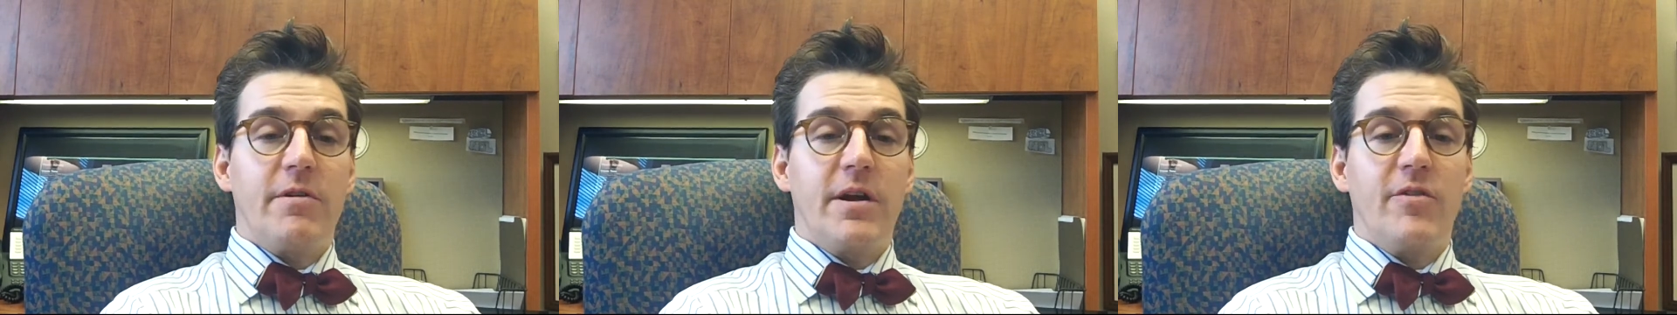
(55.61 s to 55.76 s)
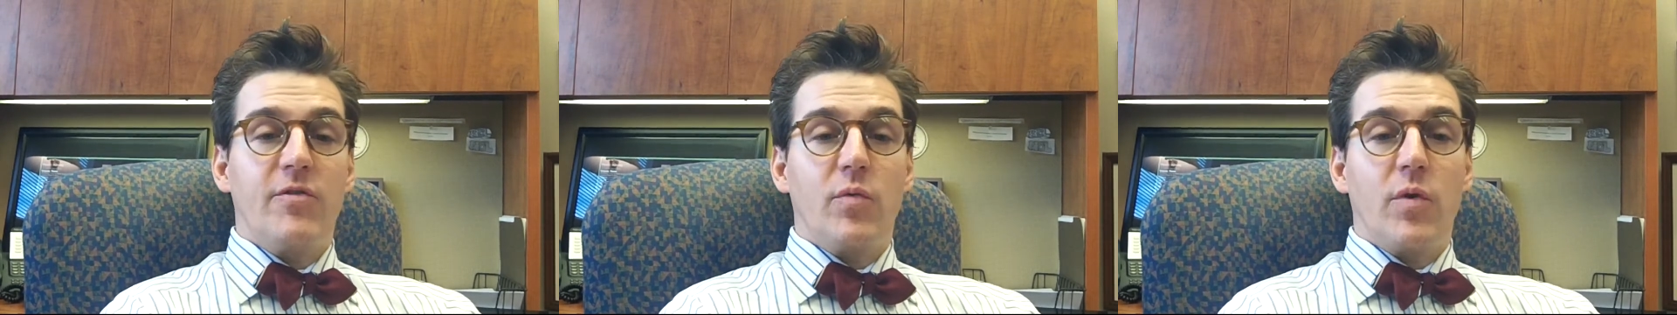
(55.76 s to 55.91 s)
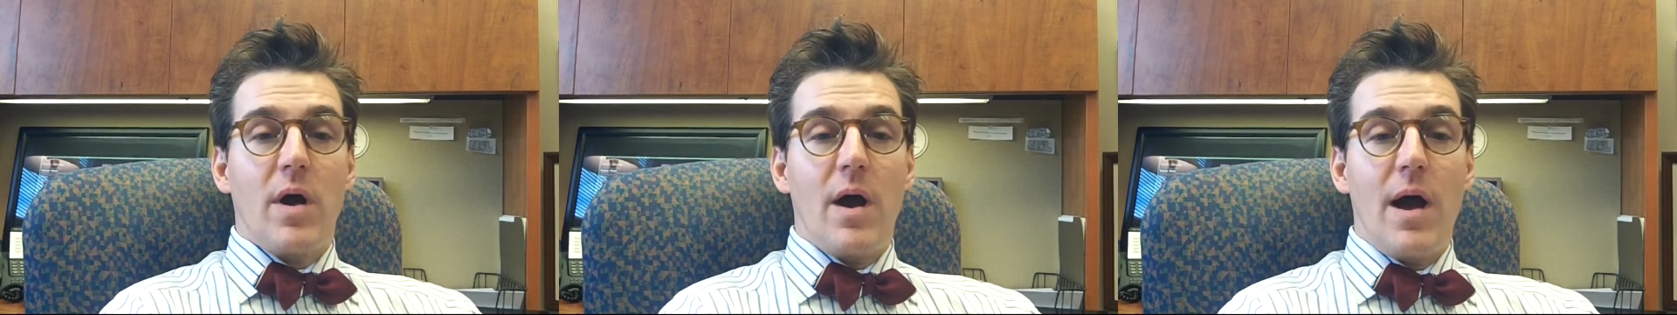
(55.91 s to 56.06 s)

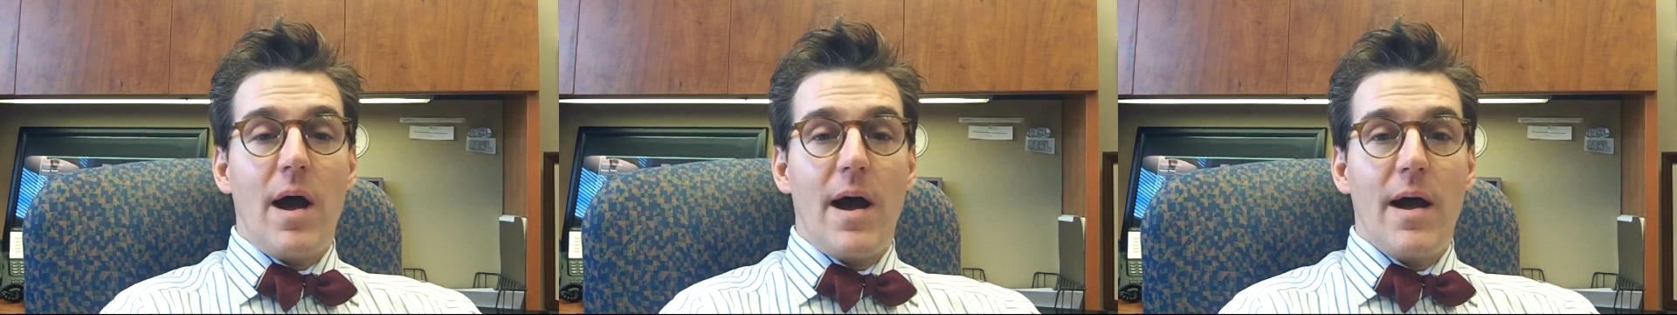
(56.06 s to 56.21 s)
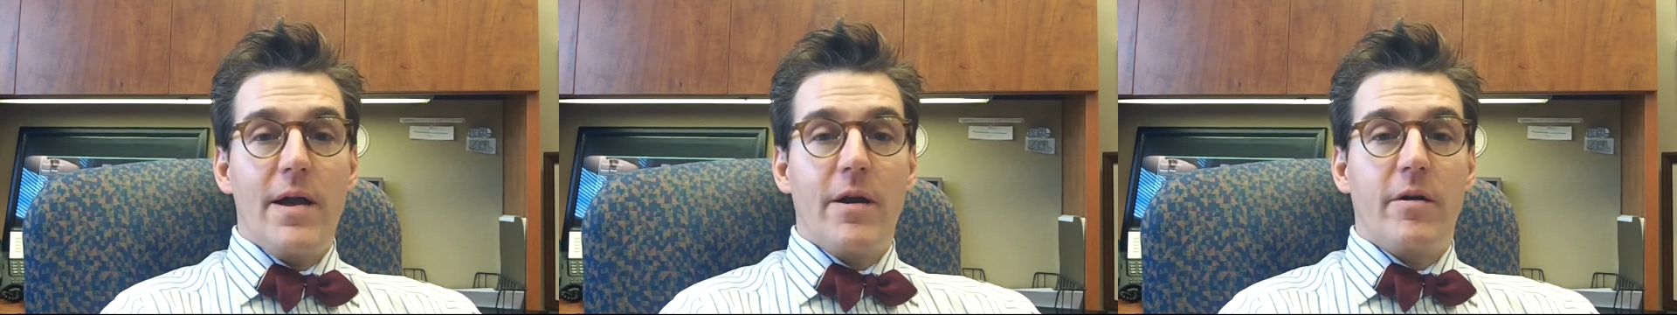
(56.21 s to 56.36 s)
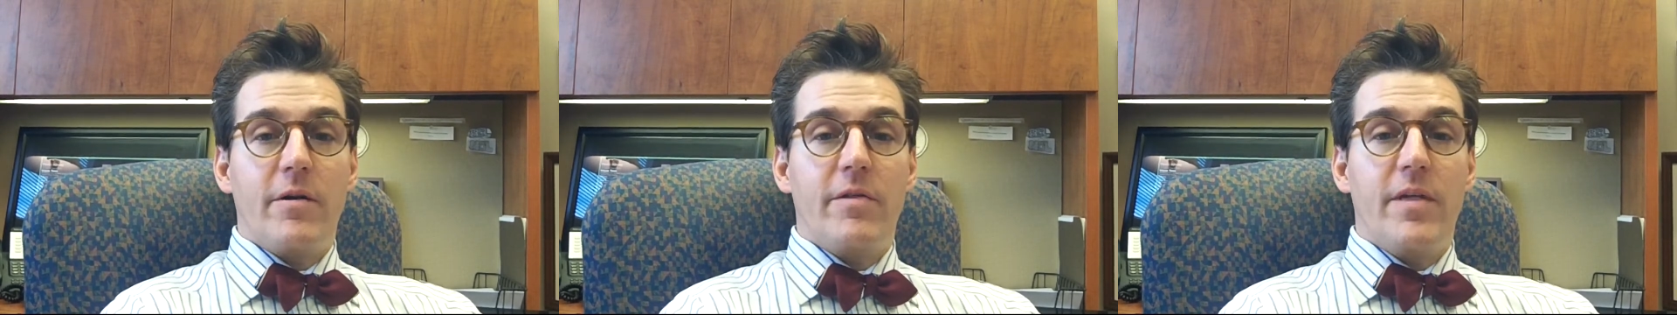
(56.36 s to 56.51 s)
rates were
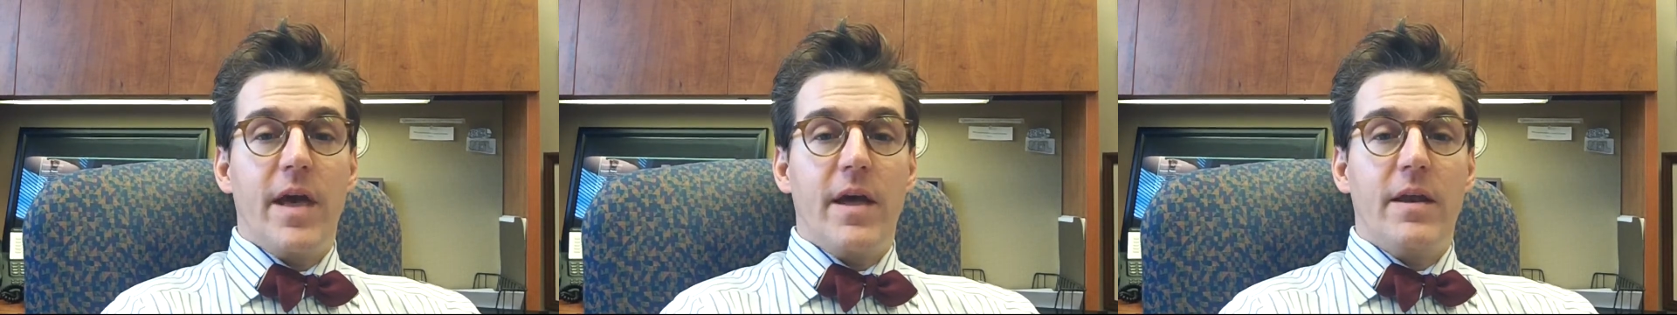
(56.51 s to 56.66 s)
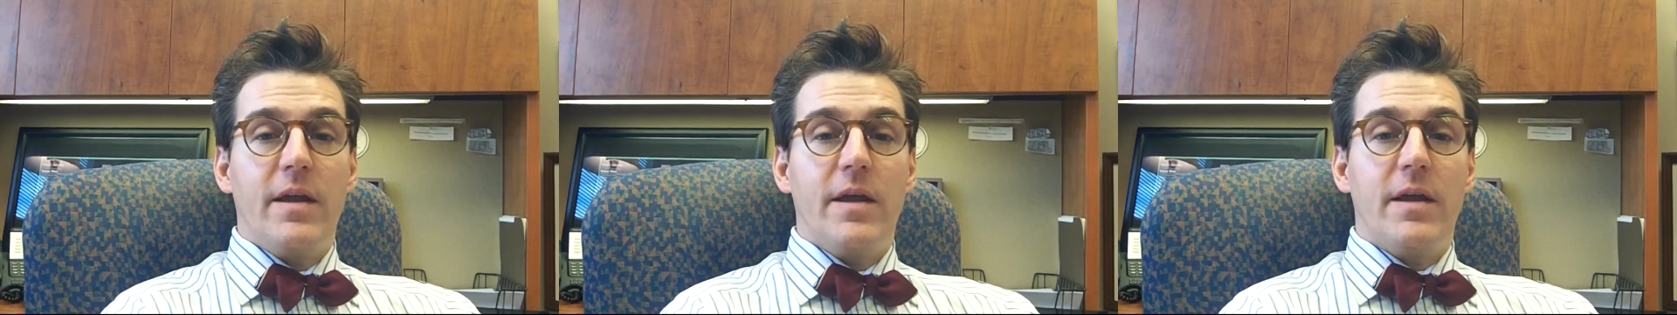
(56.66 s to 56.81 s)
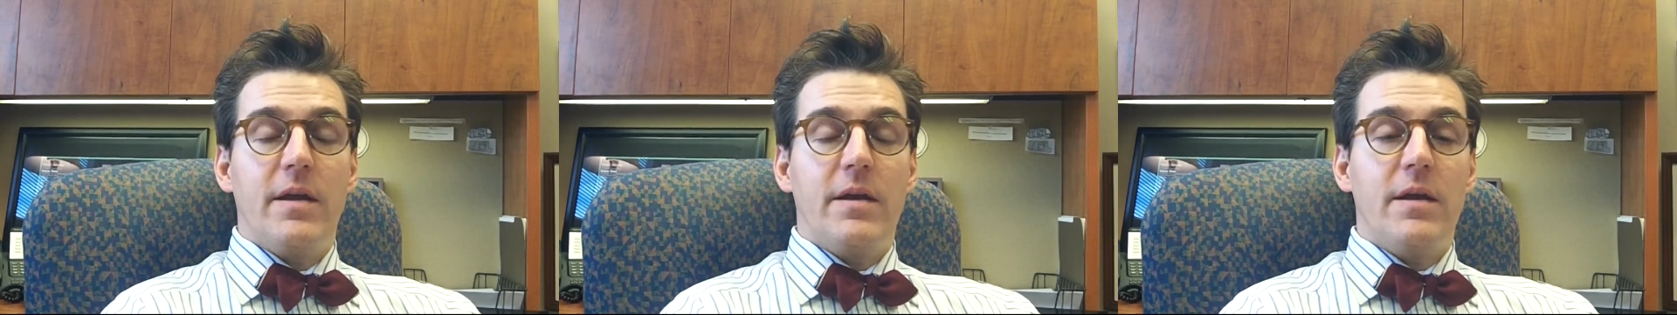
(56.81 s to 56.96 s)
higher
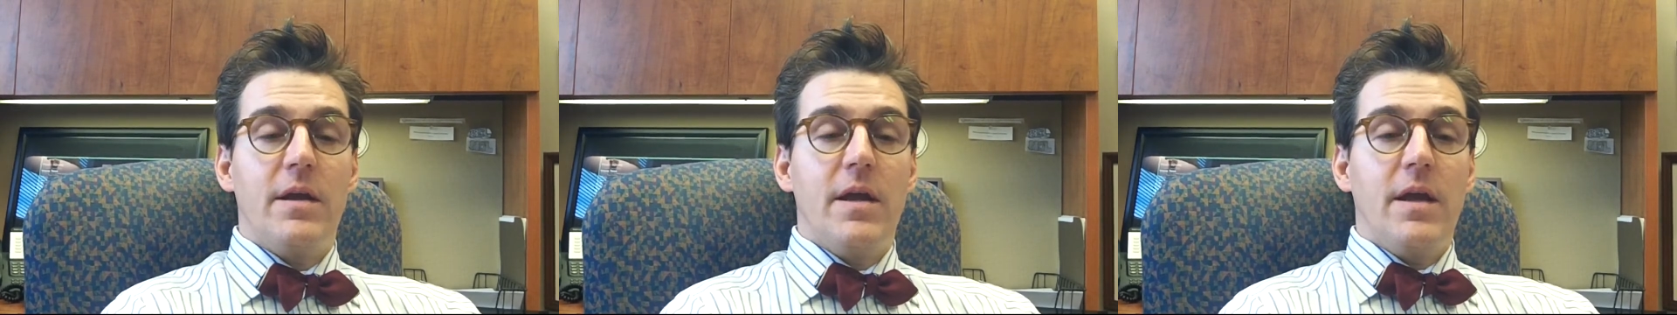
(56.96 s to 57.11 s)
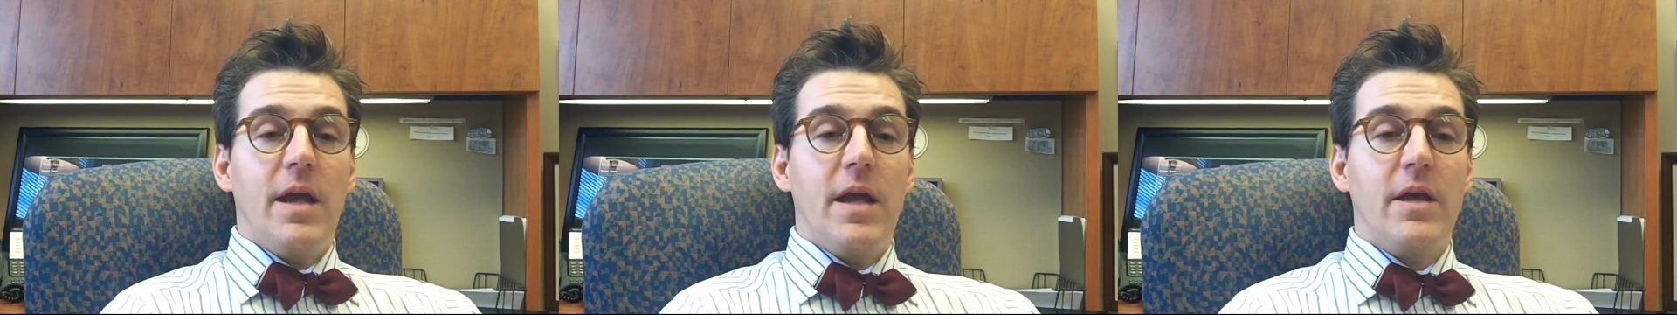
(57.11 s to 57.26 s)
than in